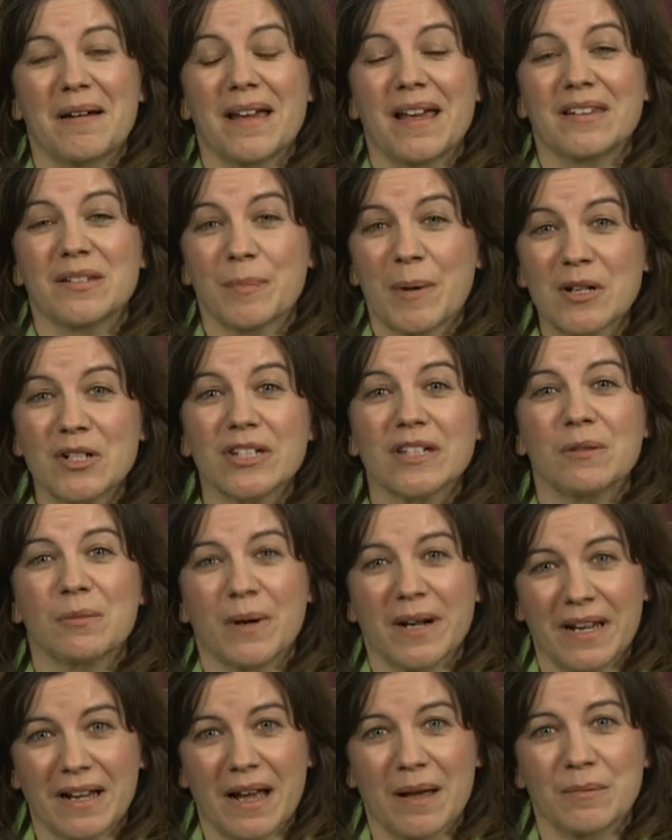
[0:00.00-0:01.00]
especially
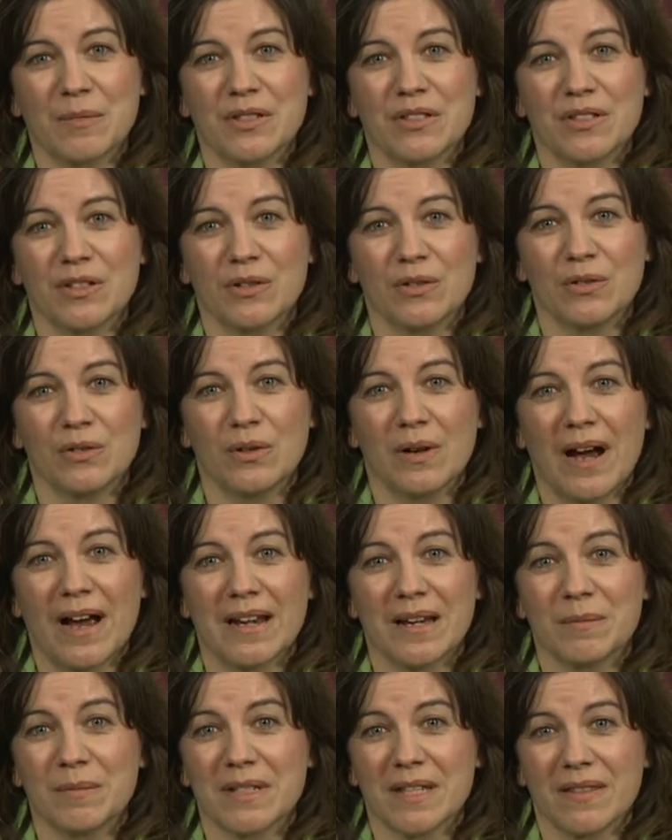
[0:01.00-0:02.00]
when it comes to
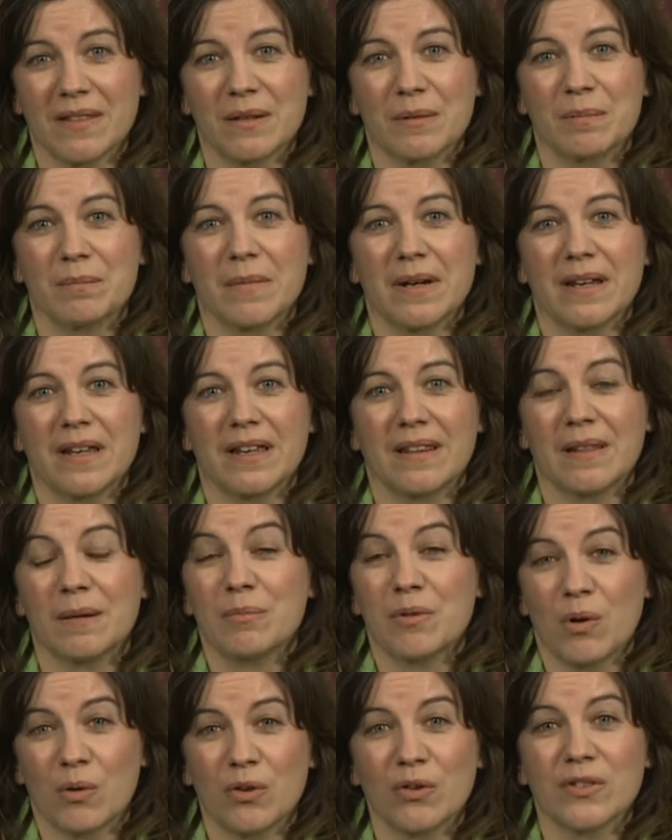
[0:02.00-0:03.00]
items in the
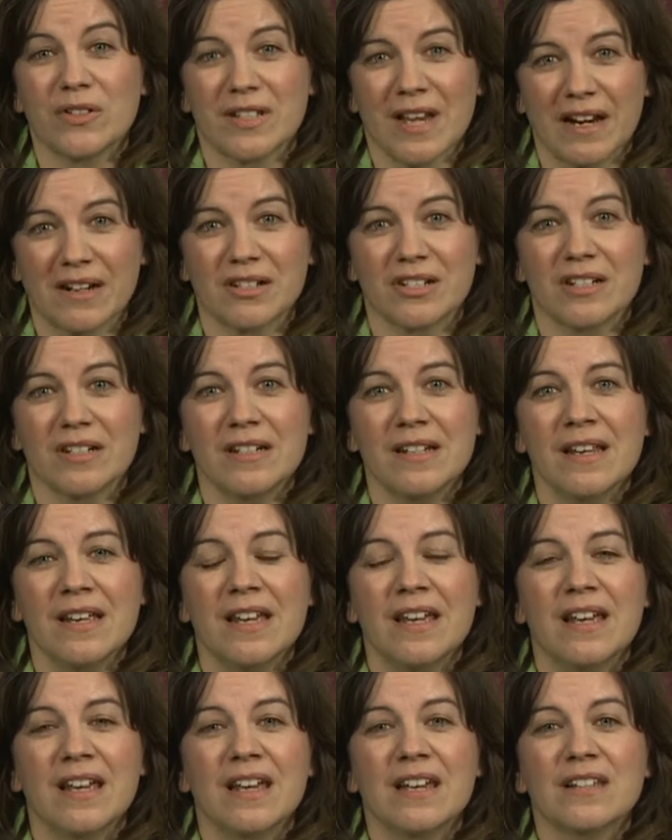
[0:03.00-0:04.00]
produce section.
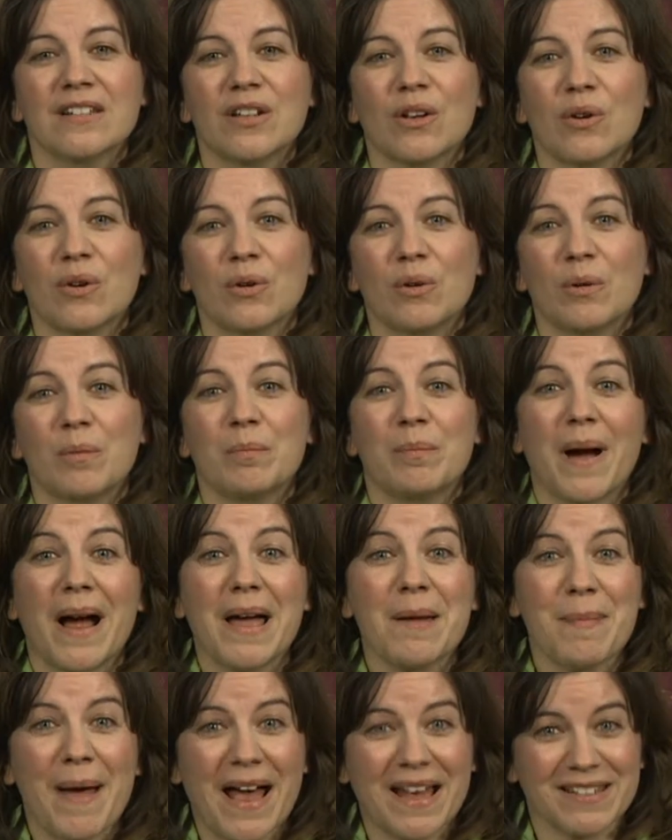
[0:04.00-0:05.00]
So
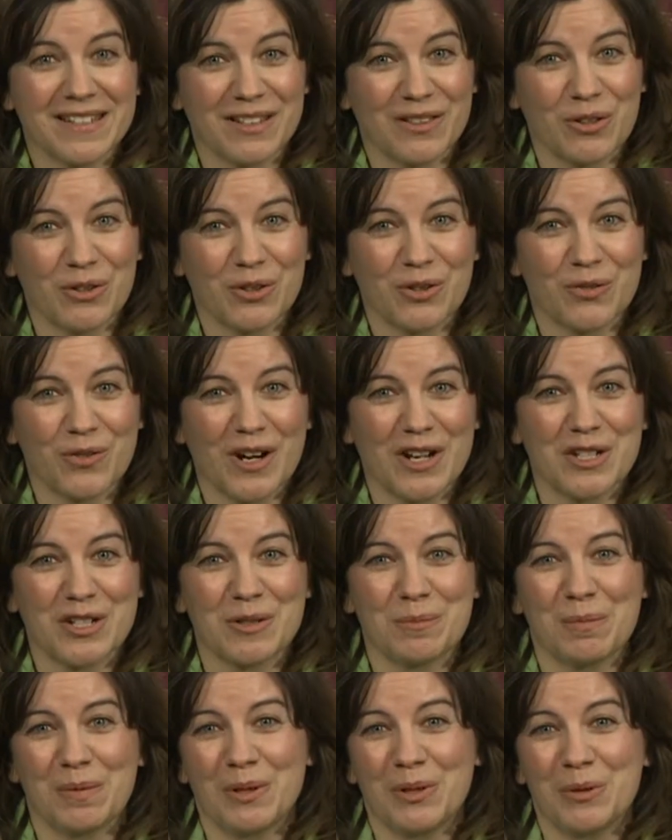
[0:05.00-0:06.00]
bypassing those
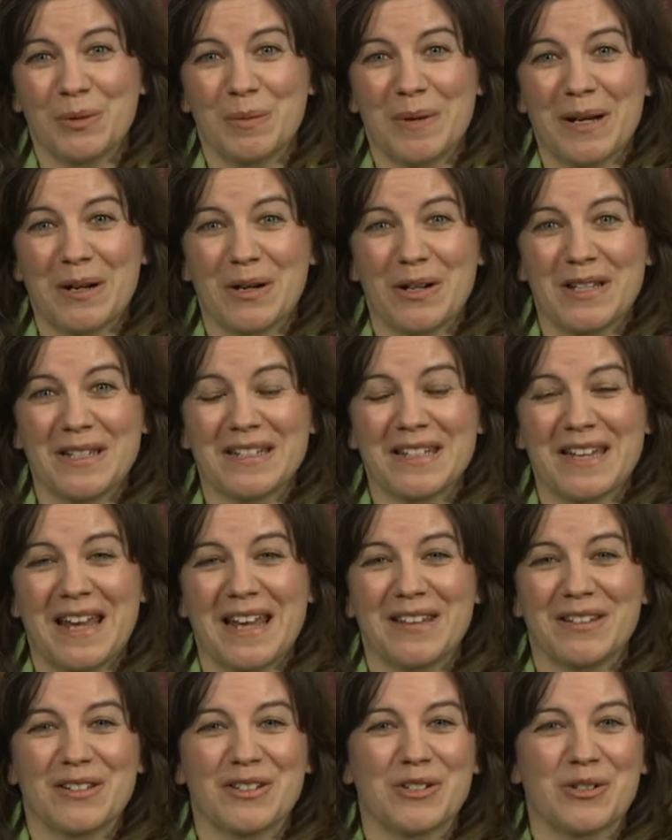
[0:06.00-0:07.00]
fresh blueberries
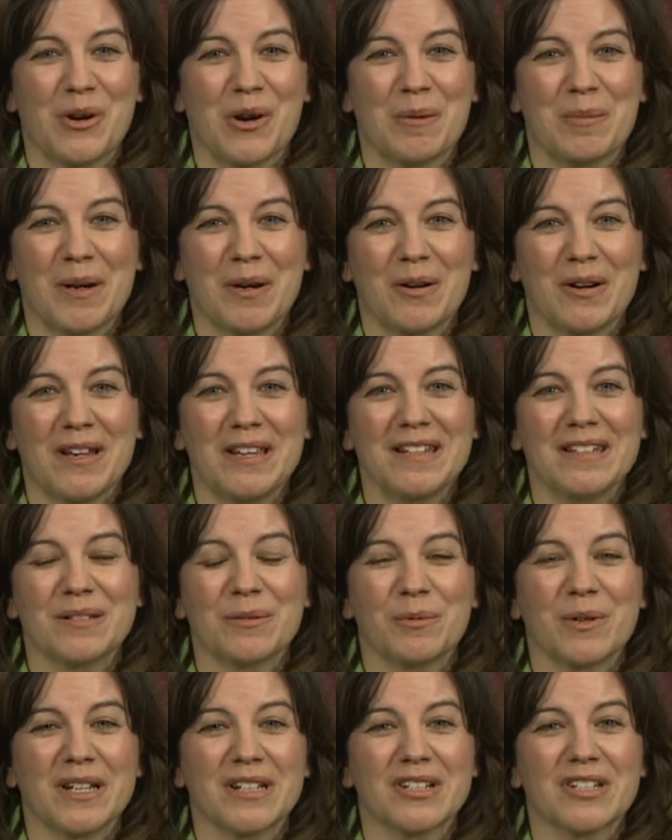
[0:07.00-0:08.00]
and strawberries,
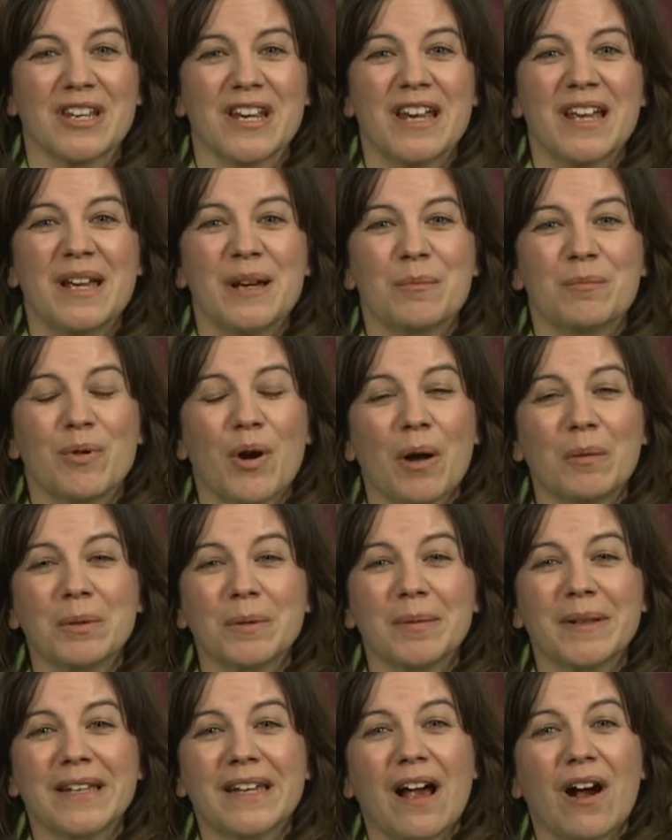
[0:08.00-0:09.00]
which
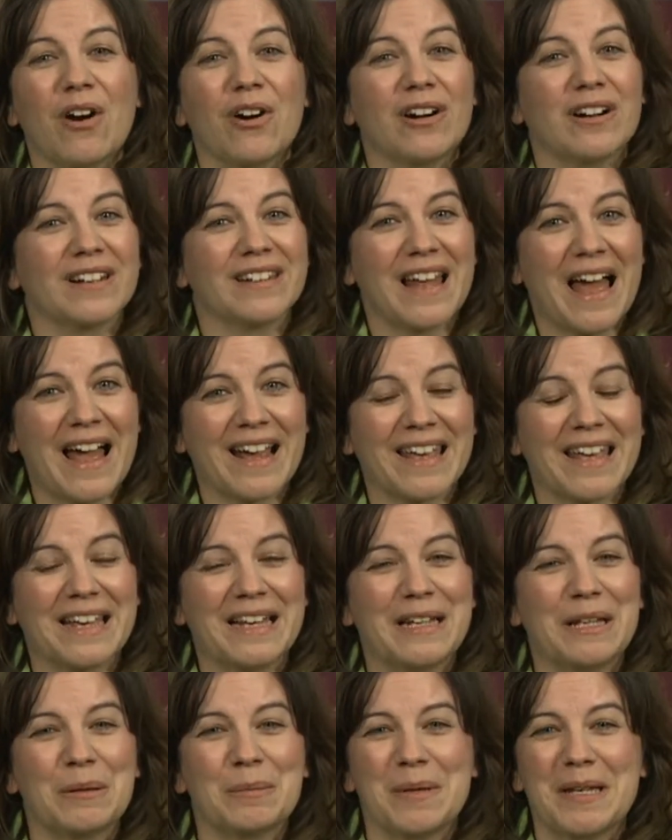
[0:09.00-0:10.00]
probably are lacking
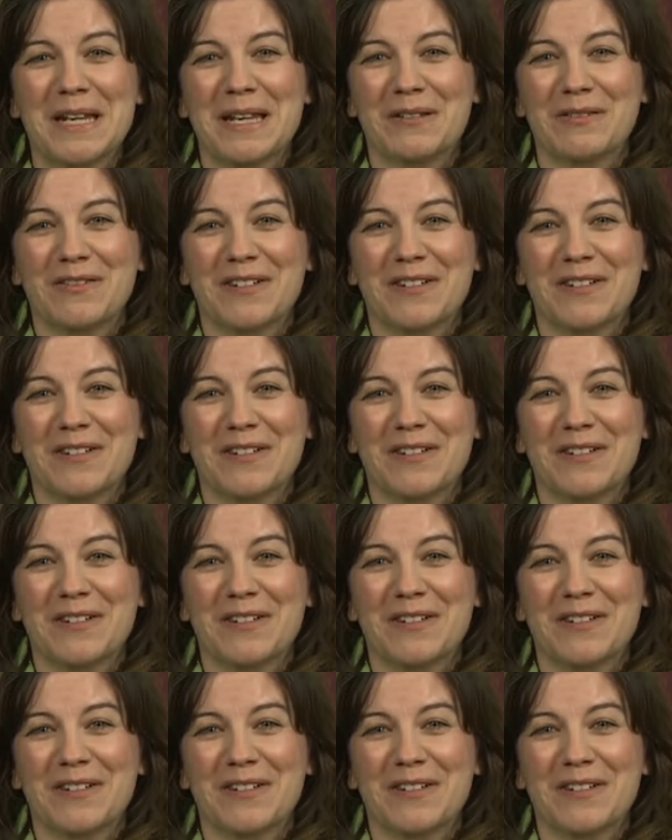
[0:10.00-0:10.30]
a little bit in